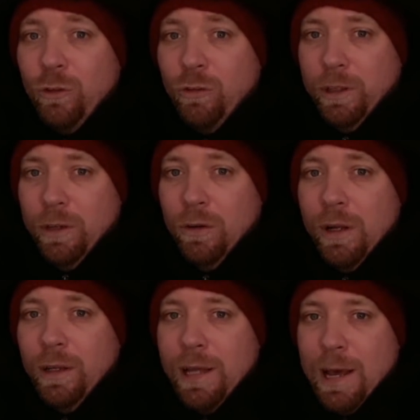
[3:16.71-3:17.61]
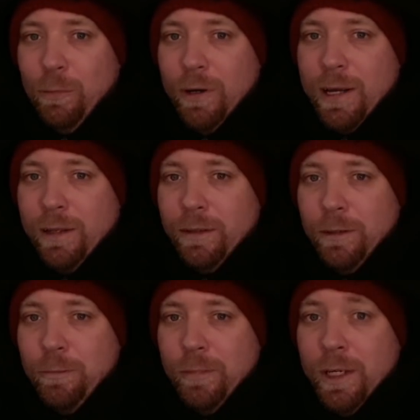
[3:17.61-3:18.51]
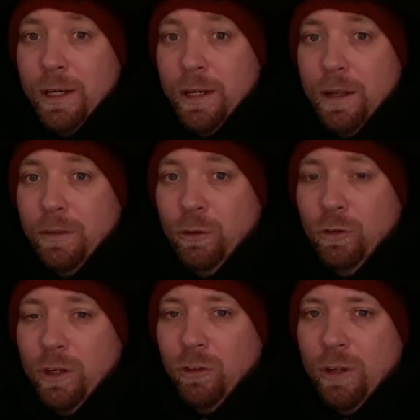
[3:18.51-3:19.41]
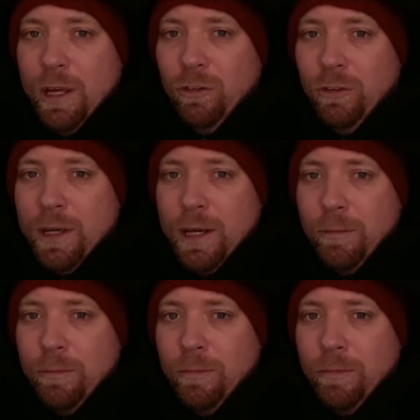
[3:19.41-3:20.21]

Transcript: is still a lab rat, and nothing's going to change that.